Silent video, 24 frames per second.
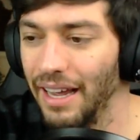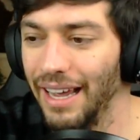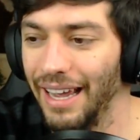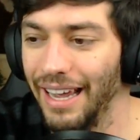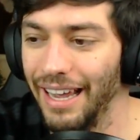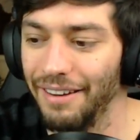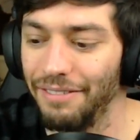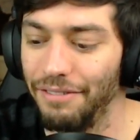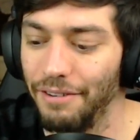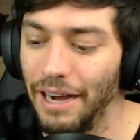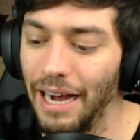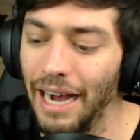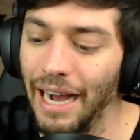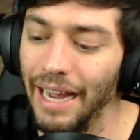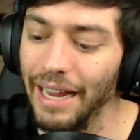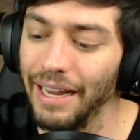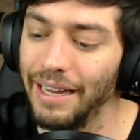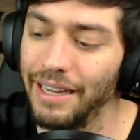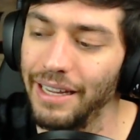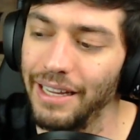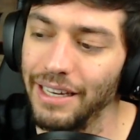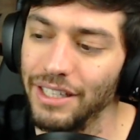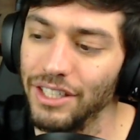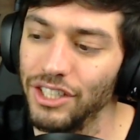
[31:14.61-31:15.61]
If I
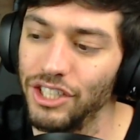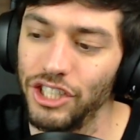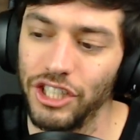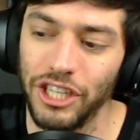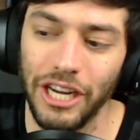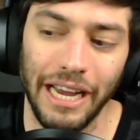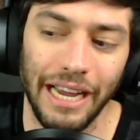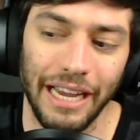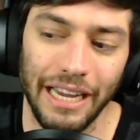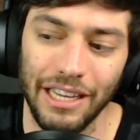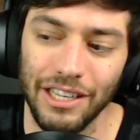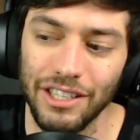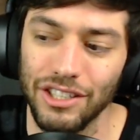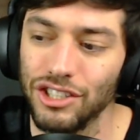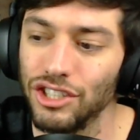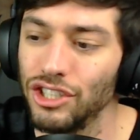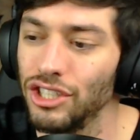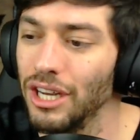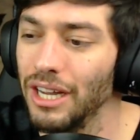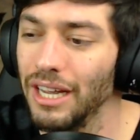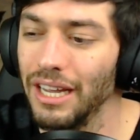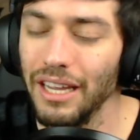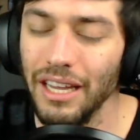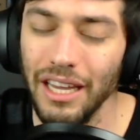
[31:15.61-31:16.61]
can
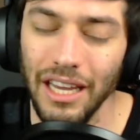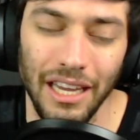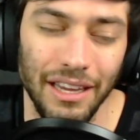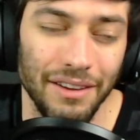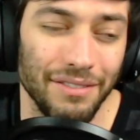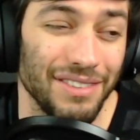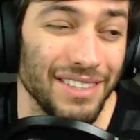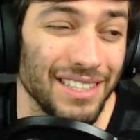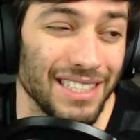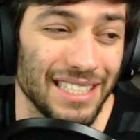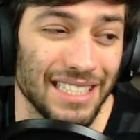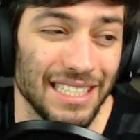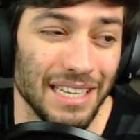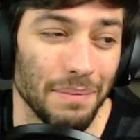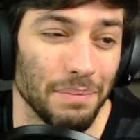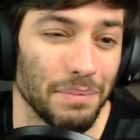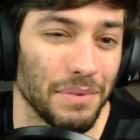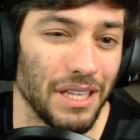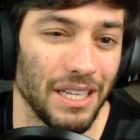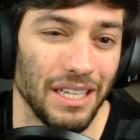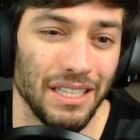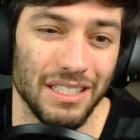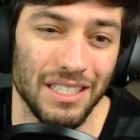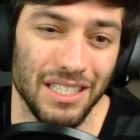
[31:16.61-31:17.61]
change even
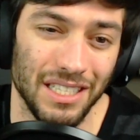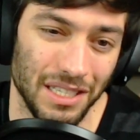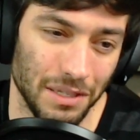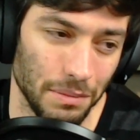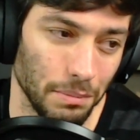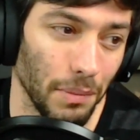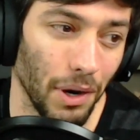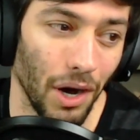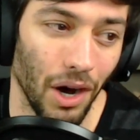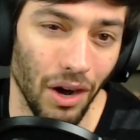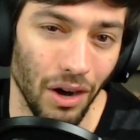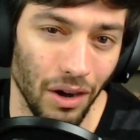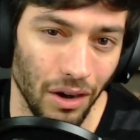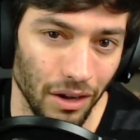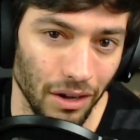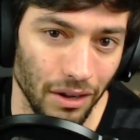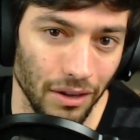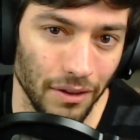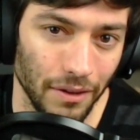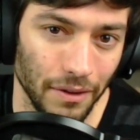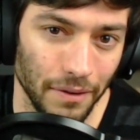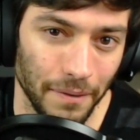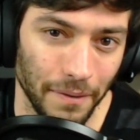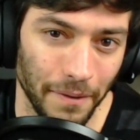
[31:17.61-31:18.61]
something
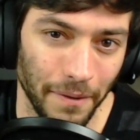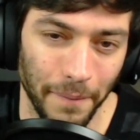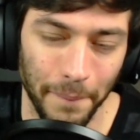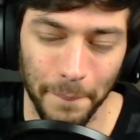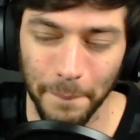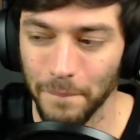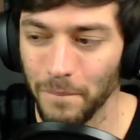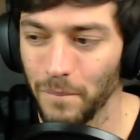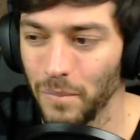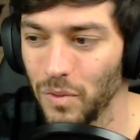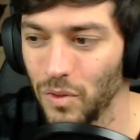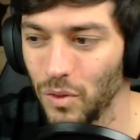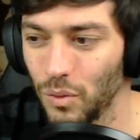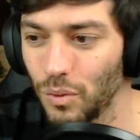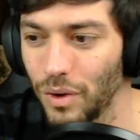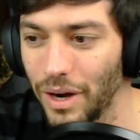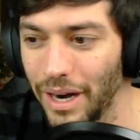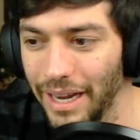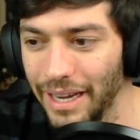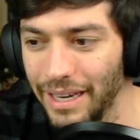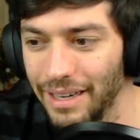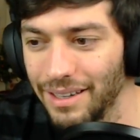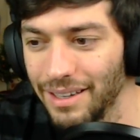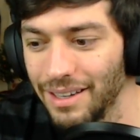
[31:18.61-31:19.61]
small,
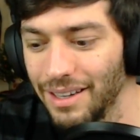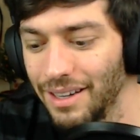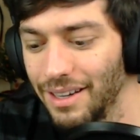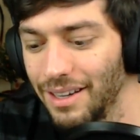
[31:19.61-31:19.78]
right?